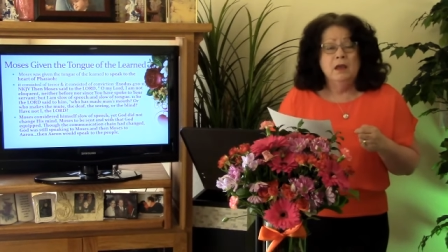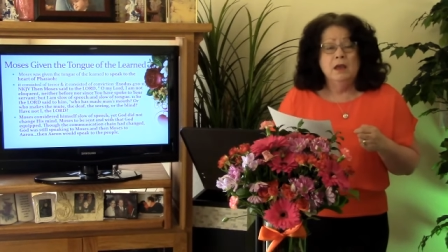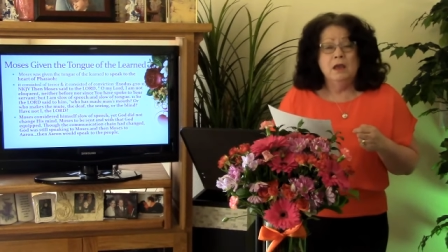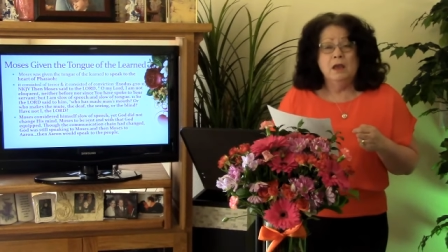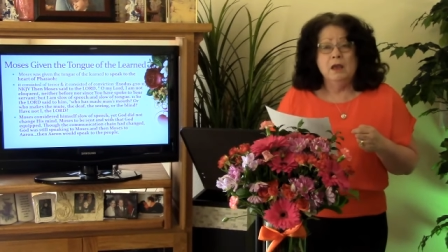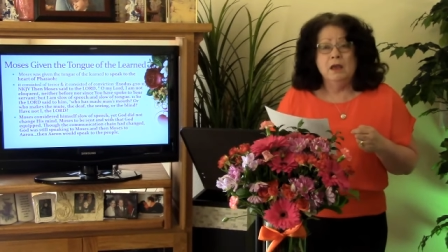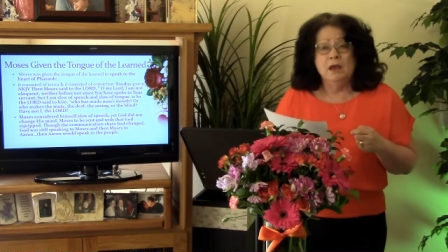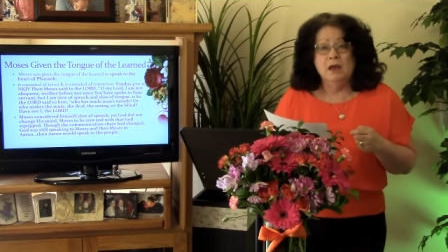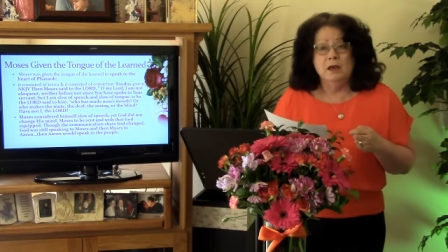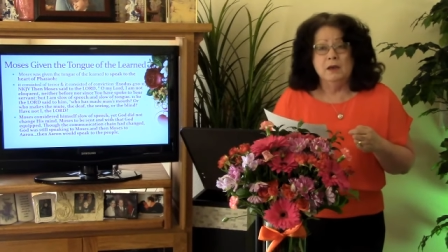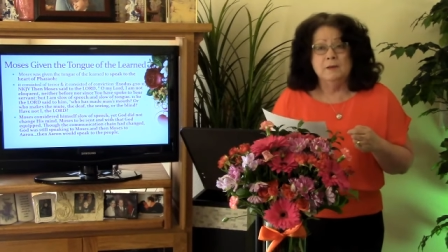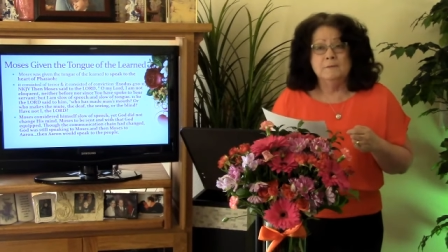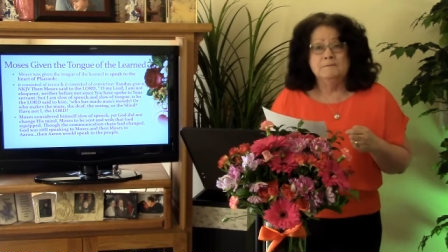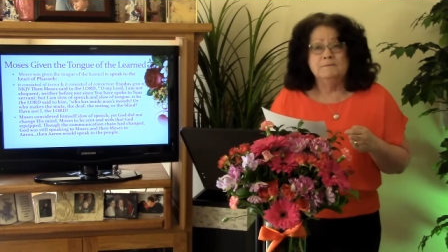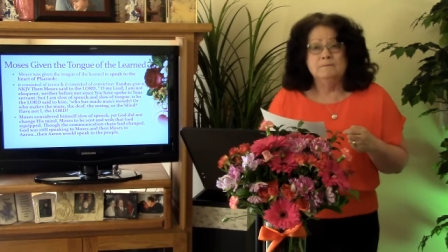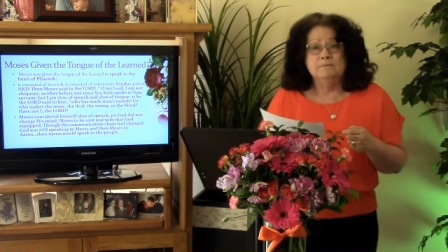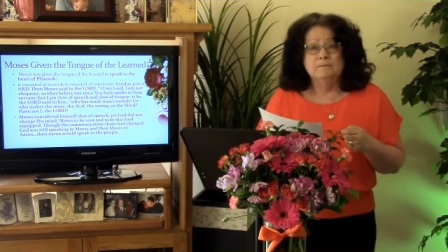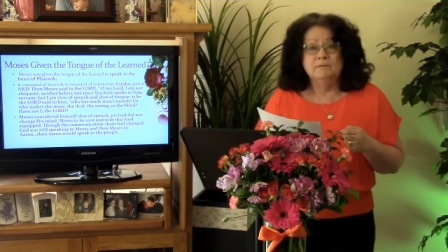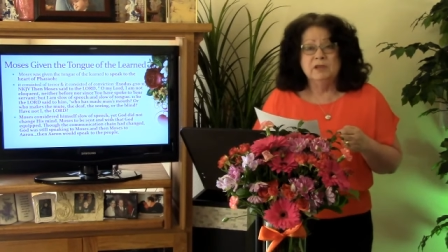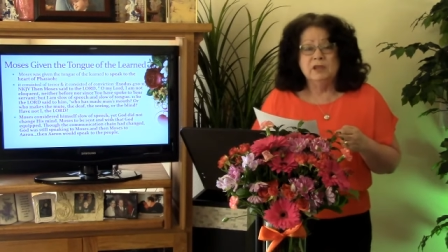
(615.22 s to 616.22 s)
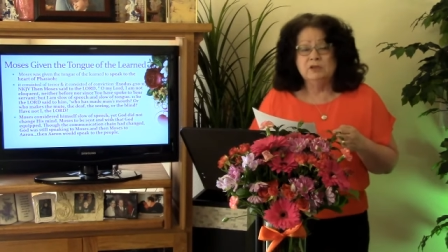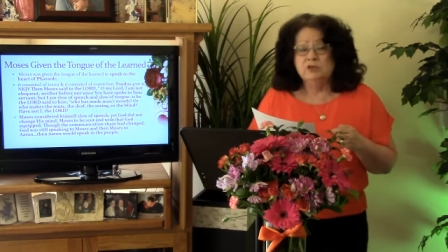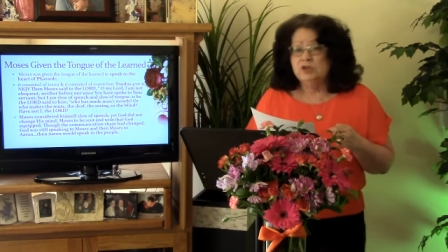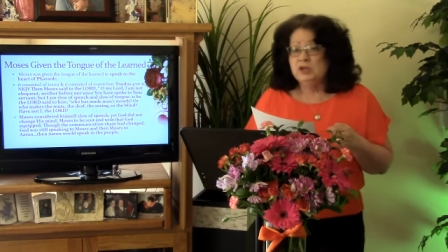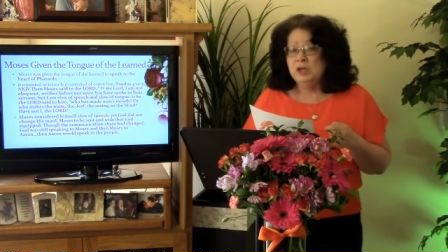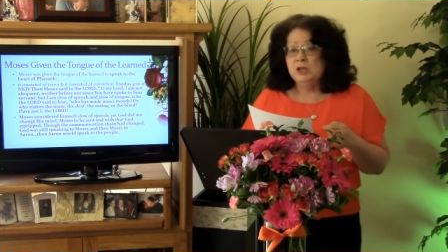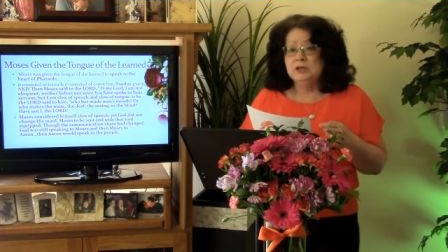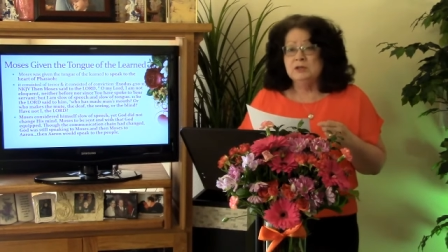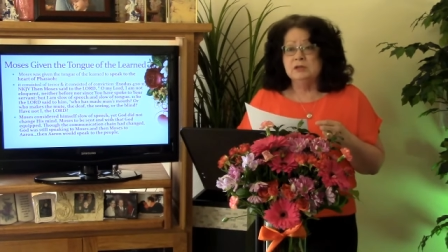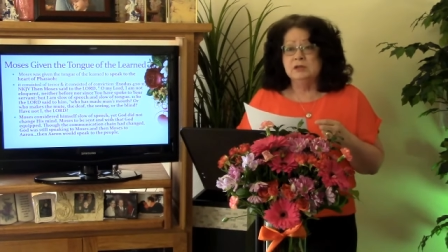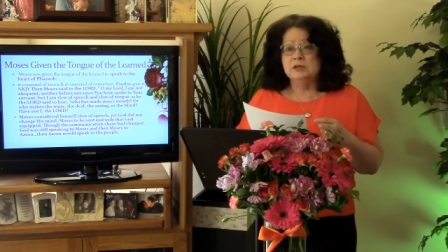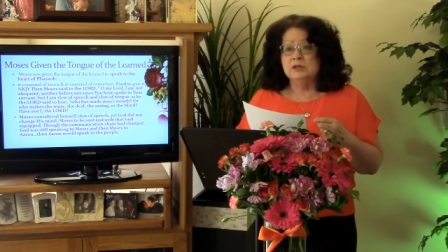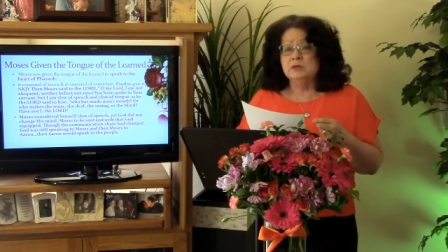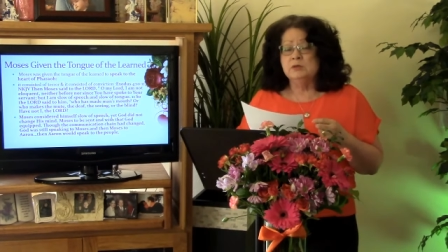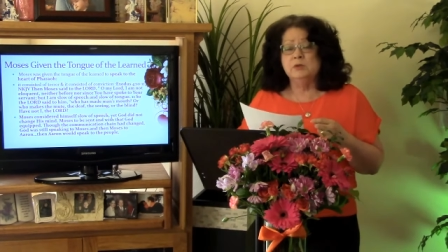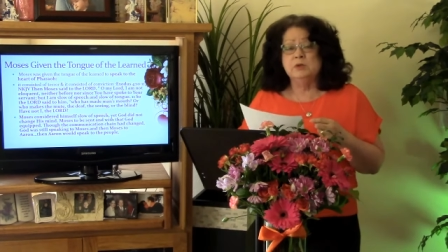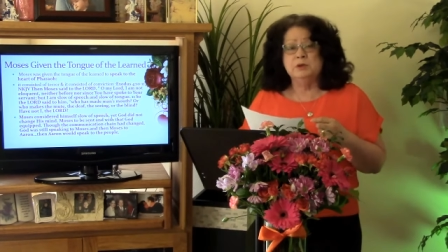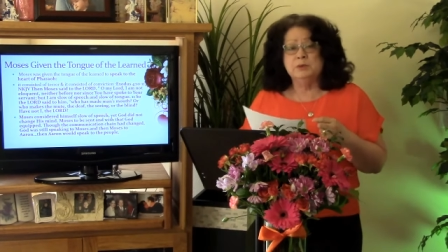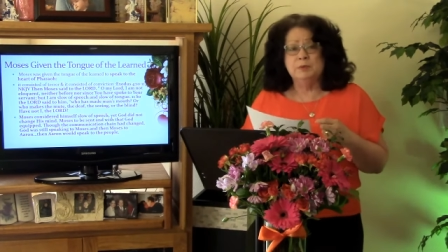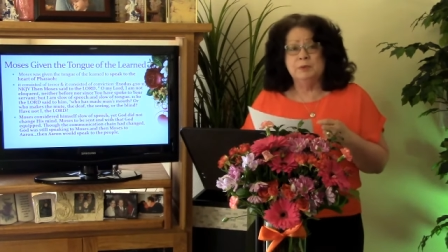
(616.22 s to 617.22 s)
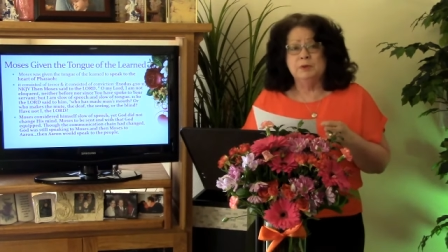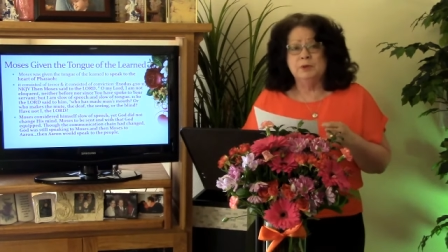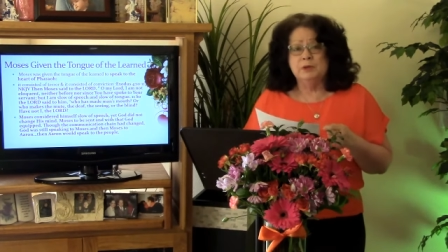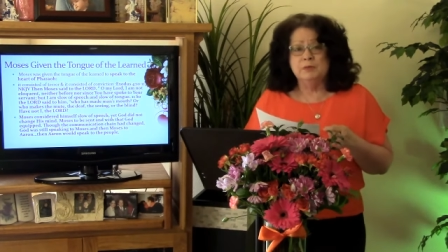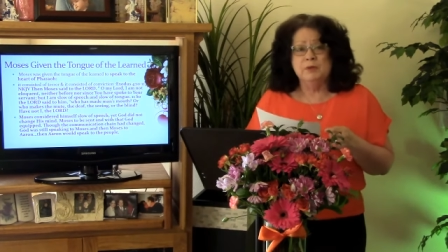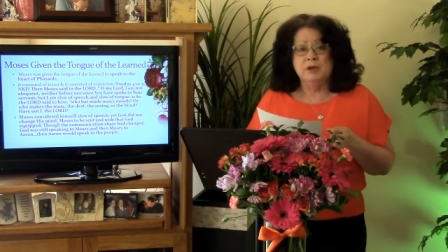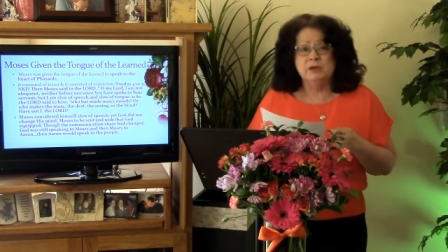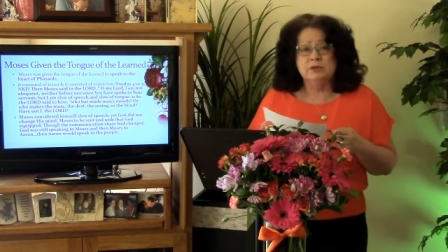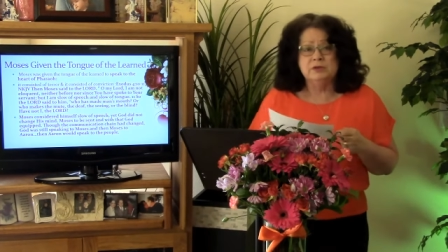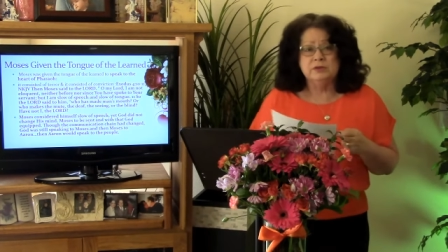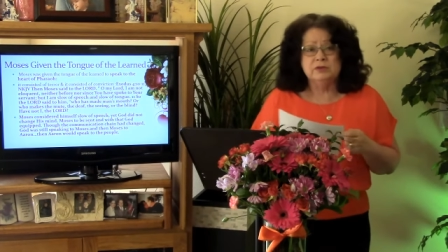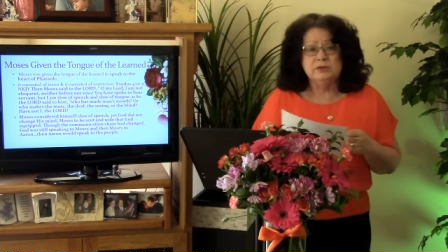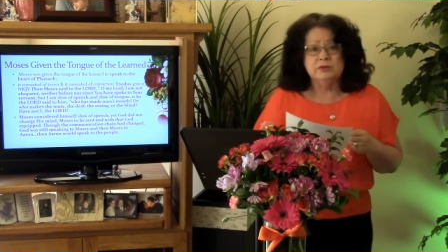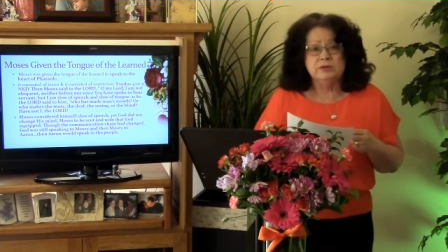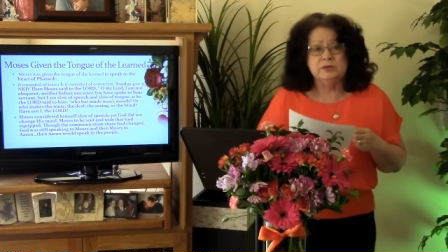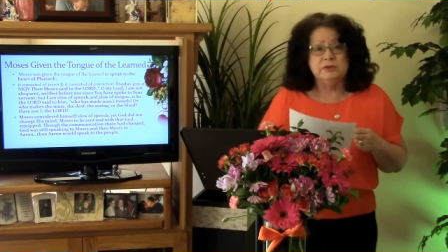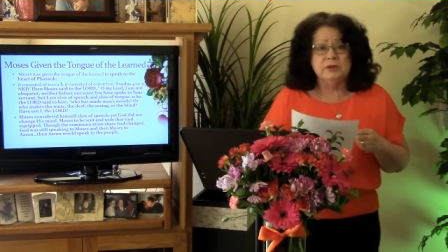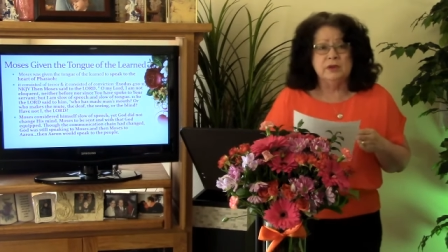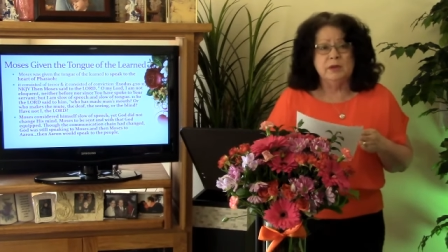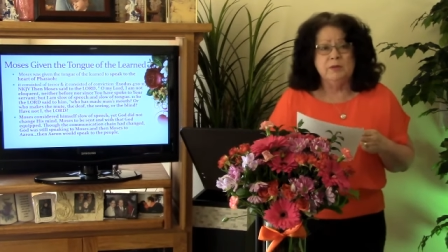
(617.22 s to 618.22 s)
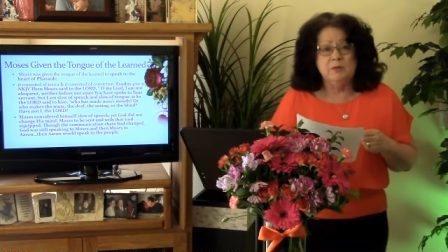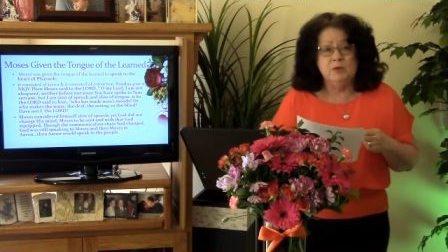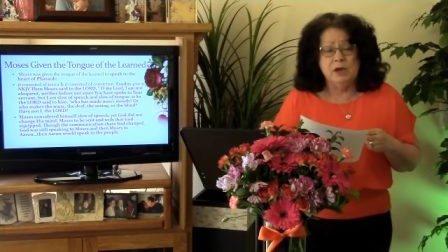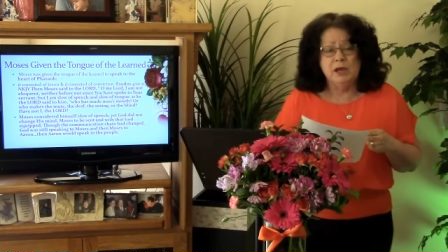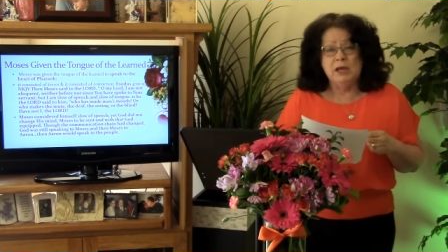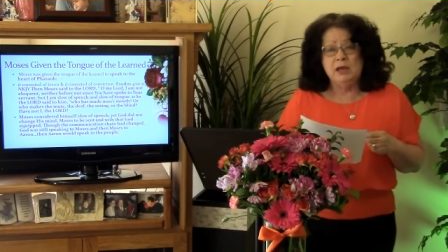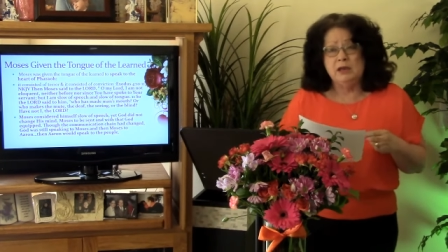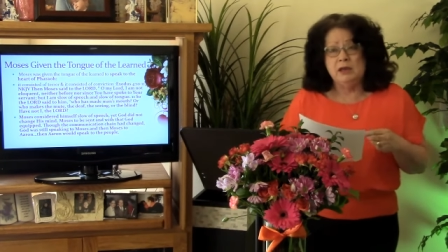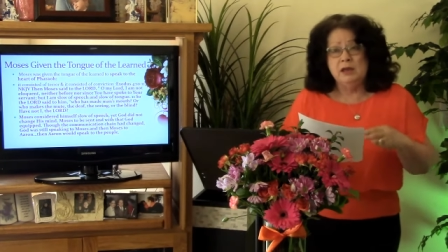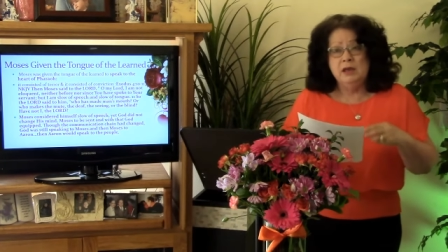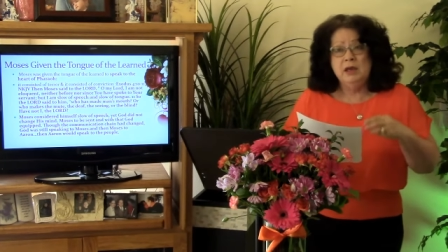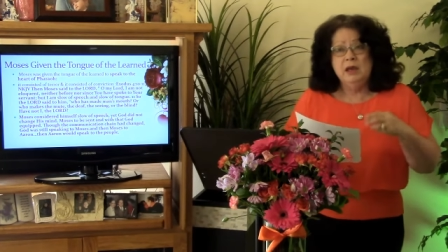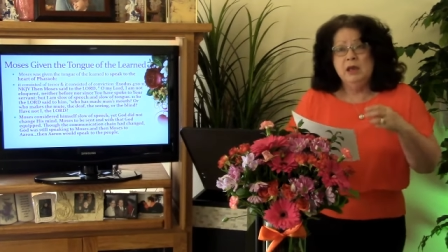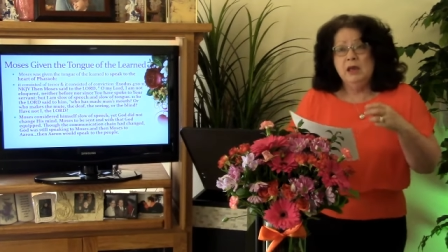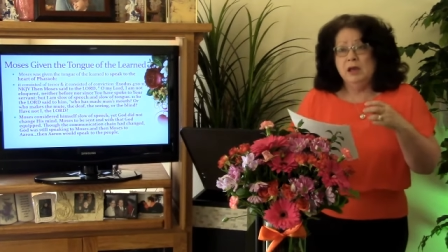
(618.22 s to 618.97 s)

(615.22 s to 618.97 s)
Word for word: Um, Jesus was pretty much the same way.